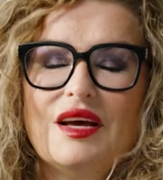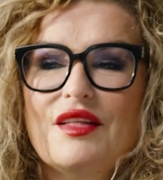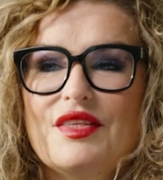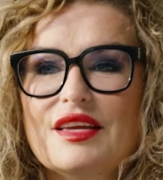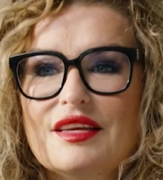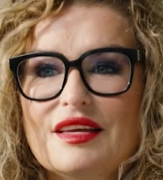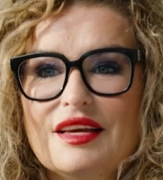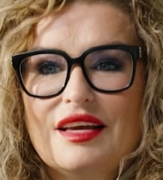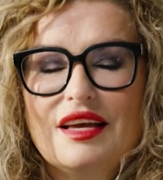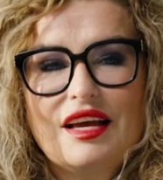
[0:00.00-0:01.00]
I think
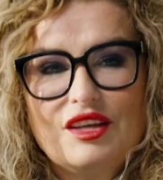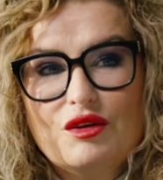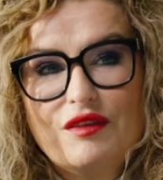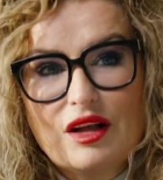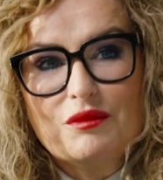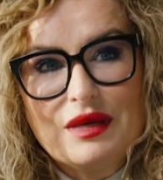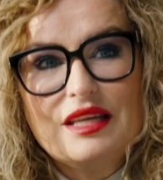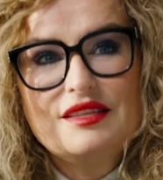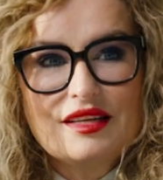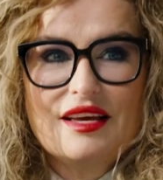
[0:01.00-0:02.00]
you've helped
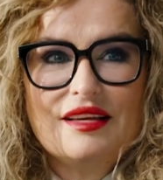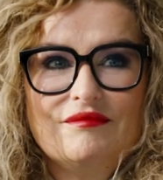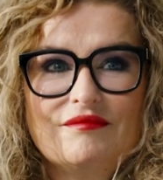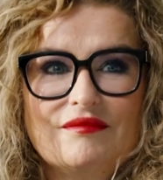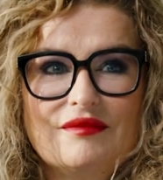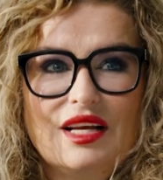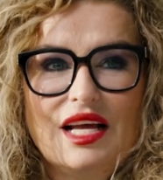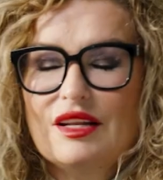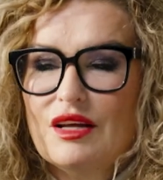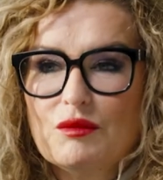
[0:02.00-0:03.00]
me today,
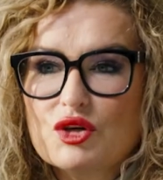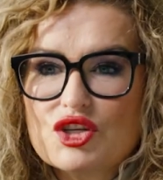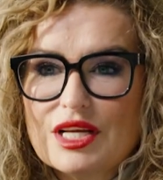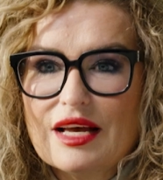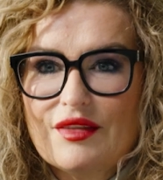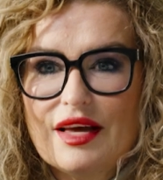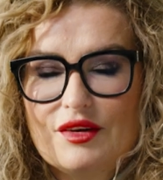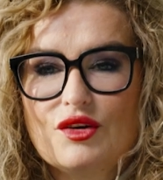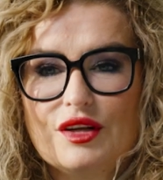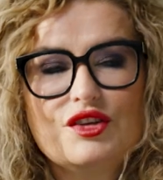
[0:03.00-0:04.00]
and I will share that
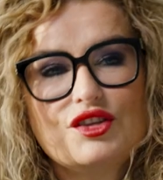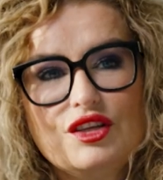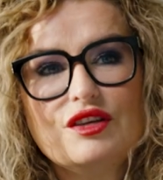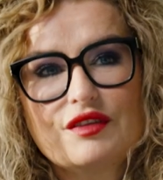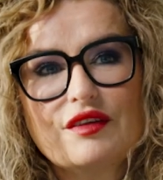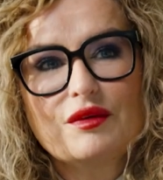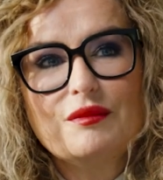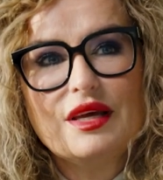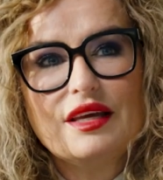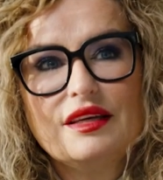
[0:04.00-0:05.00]
knowledge that you've given
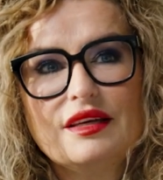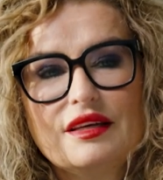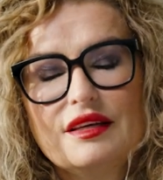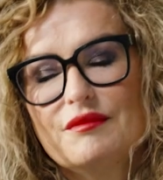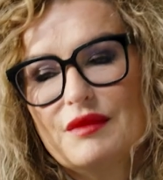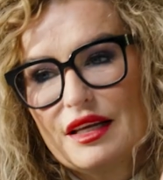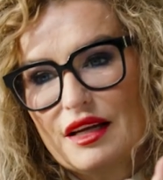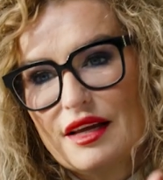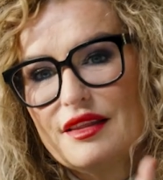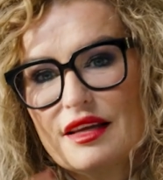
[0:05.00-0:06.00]
me. And
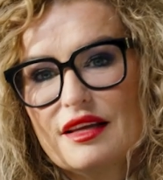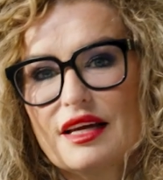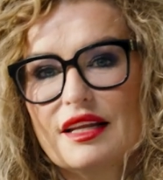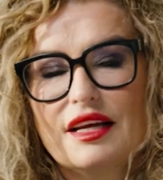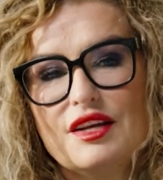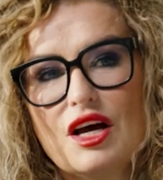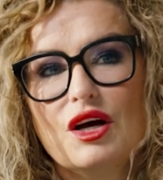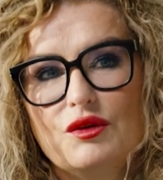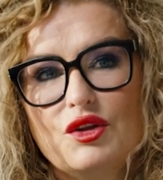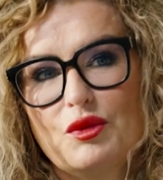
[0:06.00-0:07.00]
I think, and I
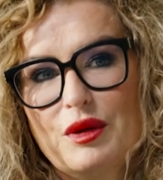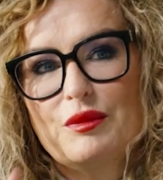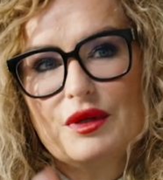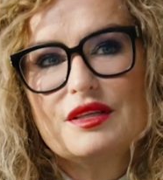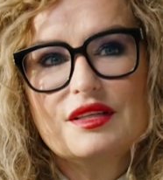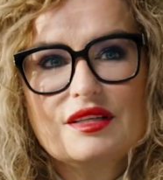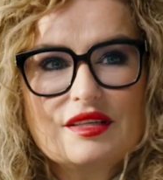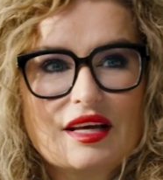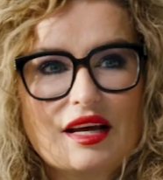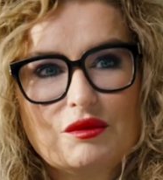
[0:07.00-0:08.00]
know that the people listening
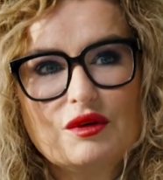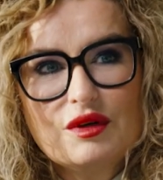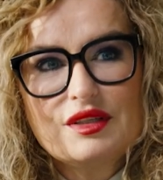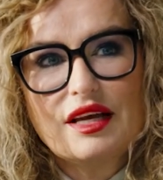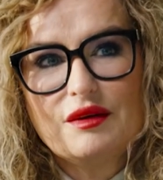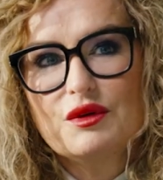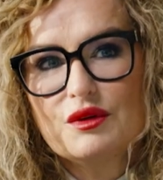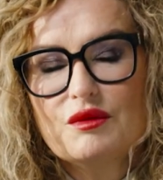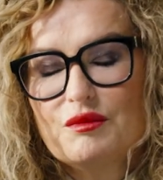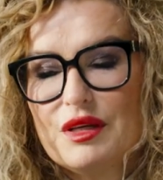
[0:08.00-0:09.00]
today
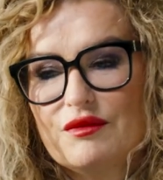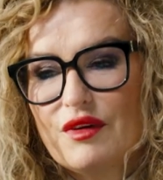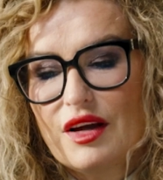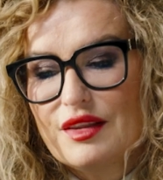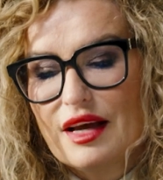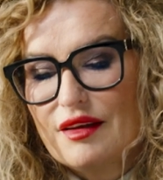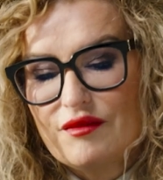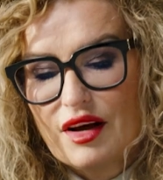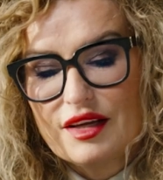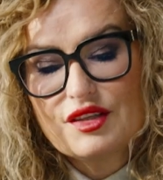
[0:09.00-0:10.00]
will find that
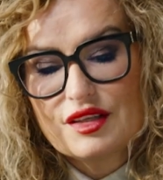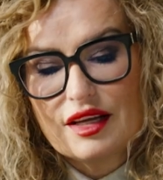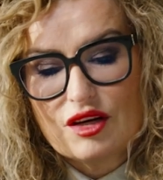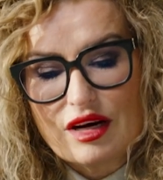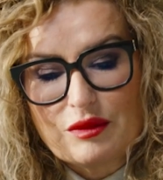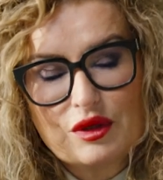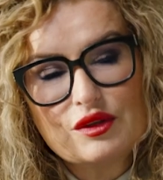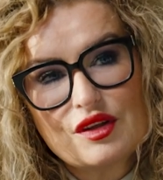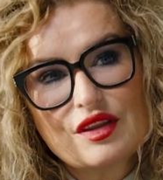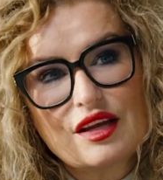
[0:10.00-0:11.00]
advice incredible.
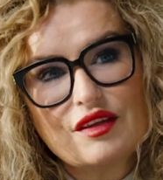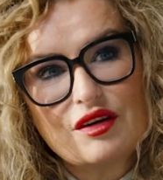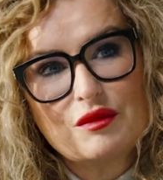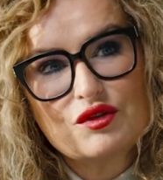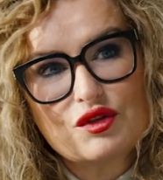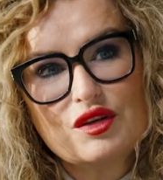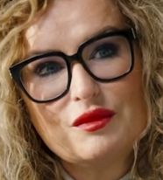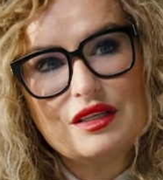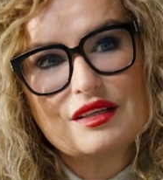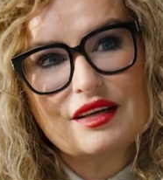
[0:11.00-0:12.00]
So thank you very much for joining
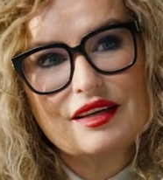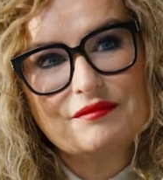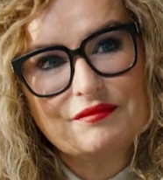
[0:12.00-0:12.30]
me today.